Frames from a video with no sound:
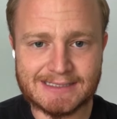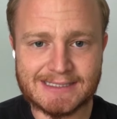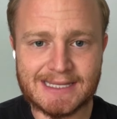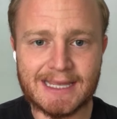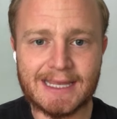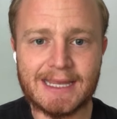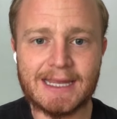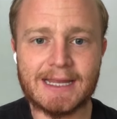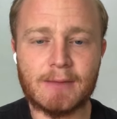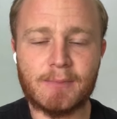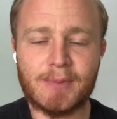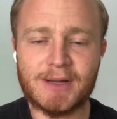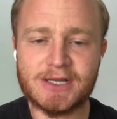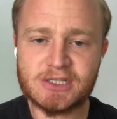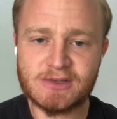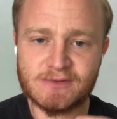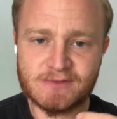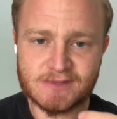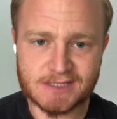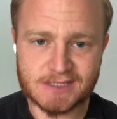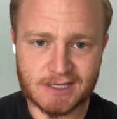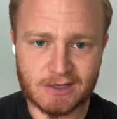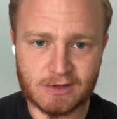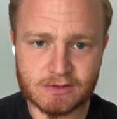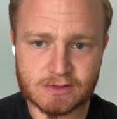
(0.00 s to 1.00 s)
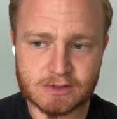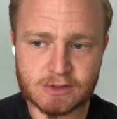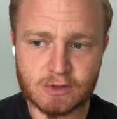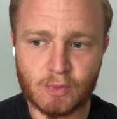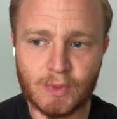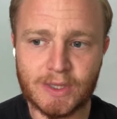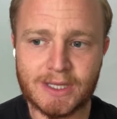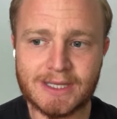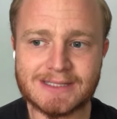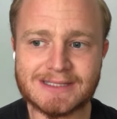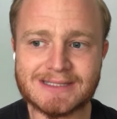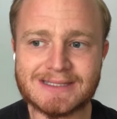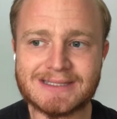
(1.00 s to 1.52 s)
taking a bunch of cells,
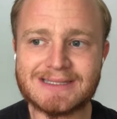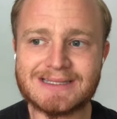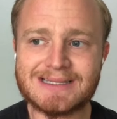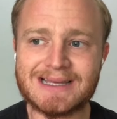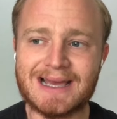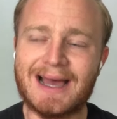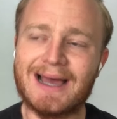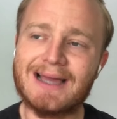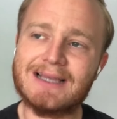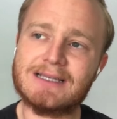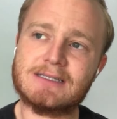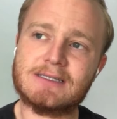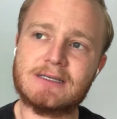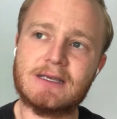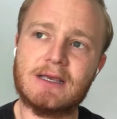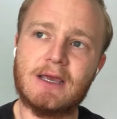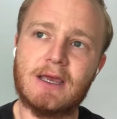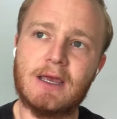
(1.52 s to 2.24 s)
we can start